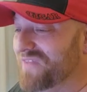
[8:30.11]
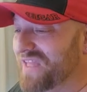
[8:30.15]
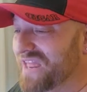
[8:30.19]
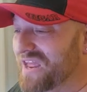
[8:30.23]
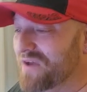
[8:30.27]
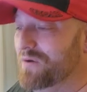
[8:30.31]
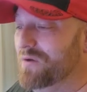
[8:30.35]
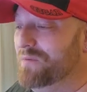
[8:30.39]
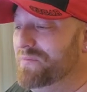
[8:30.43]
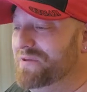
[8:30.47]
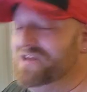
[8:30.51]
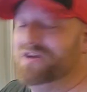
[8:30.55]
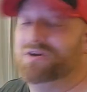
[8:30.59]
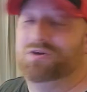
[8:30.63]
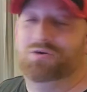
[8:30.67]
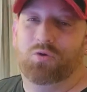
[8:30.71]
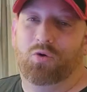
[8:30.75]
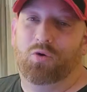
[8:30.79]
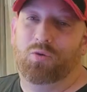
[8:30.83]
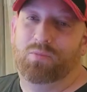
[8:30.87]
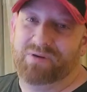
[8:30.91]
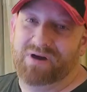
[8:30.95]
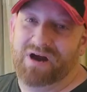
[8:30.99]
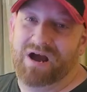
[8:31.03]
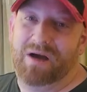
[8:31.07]
it would be a
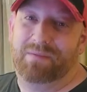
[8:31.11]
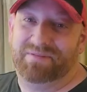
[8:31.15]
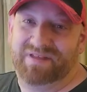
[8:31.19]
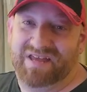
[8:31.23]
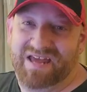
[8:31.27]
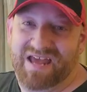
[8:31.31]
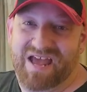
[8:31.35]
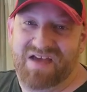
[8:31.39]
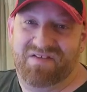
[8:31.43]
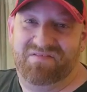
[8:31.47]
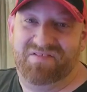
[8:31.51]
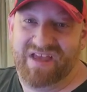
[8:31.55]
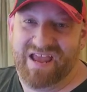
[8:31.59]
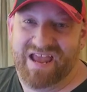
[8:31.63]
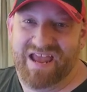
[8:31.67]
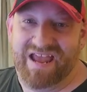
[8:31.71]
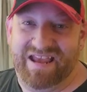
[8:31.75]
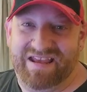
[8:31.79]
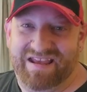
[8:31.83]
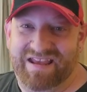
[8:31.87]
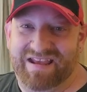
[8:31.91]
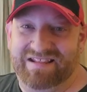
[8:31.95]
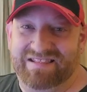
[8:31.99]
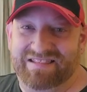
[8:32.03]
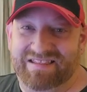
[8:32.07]
cool prop to have
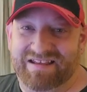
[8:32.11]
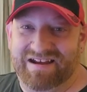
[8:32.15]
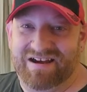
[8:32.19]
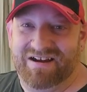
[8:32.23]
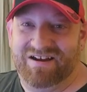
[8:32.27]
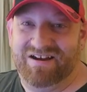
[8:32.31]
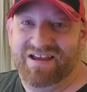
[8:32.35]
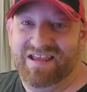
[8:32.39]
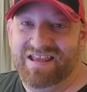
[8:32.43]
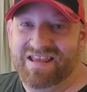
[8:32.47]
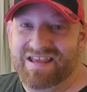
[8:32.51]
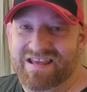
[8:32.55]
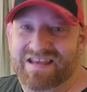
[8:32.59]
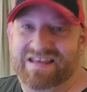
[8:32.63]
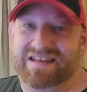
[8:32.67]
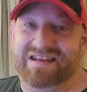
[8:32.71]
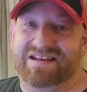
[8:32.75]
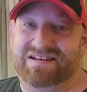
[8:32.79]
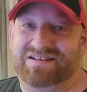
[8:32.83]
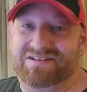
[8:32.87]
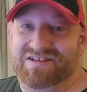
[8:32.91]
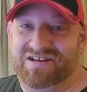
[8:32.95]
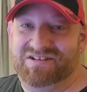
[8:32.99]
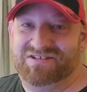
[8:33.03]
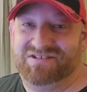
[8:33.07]
hanging there in
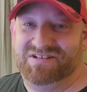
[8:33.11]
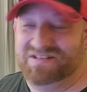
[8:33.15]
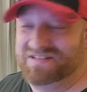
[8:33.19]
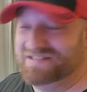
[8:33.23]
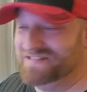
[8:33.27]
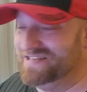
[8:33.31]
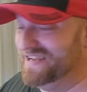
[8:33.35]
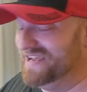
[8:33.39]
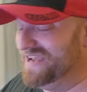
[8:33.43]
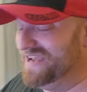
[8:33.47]
addition